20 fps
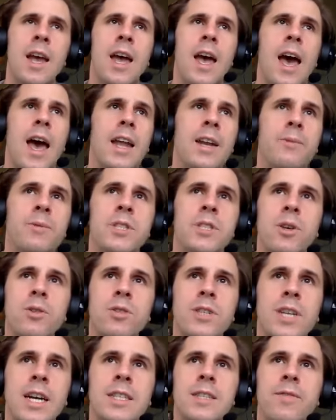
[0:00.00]
And it was
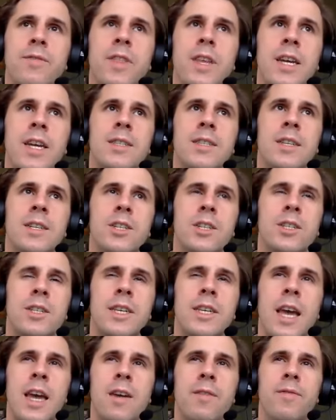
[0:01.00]
those kinds of things that just
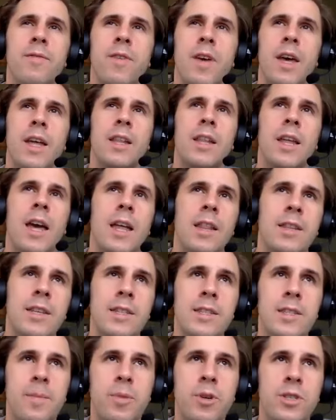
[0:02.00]
gave at
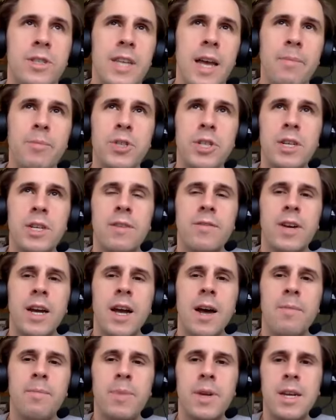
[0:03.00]
least the perception of a
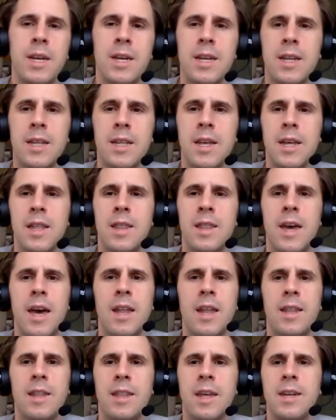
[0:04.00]
company
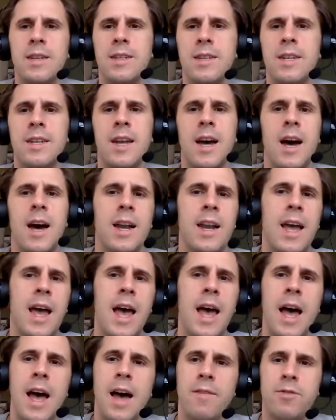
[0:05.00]
that did not
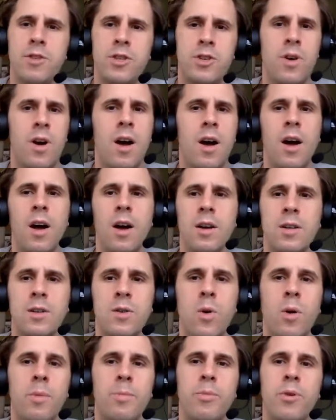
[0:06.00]
have strong
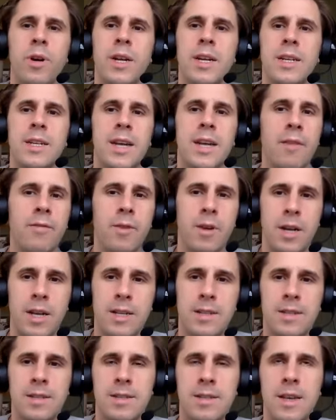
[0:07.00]
corporate
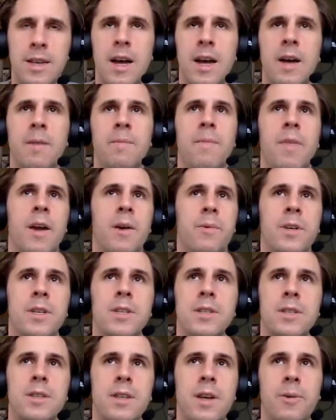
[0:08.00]
governance. There
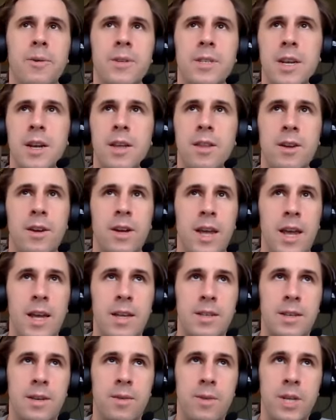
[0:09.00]
was another
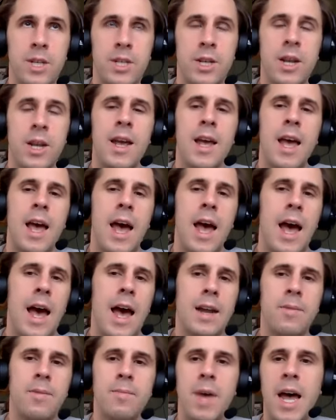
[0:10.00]
case in which
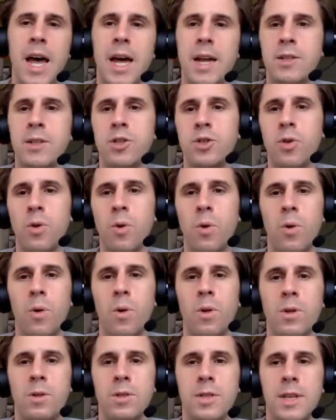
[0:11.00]
Adam had
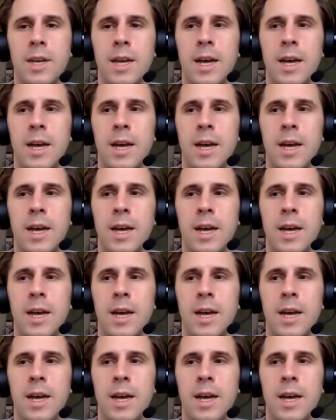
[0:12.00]
sold,